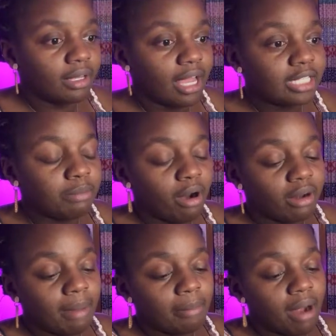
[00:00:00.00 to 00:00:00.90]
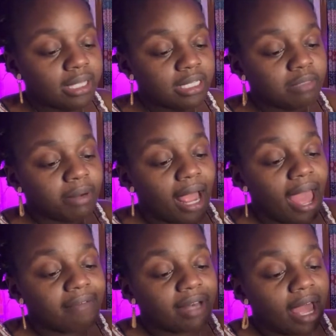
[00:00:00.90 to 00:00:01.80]
as part of my process, but I
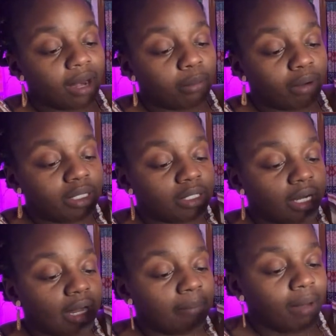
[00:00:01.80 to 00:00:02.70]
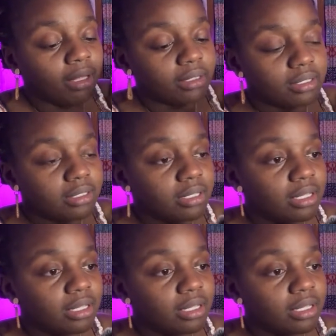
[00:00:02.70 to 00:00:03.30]
haven't had a printer in months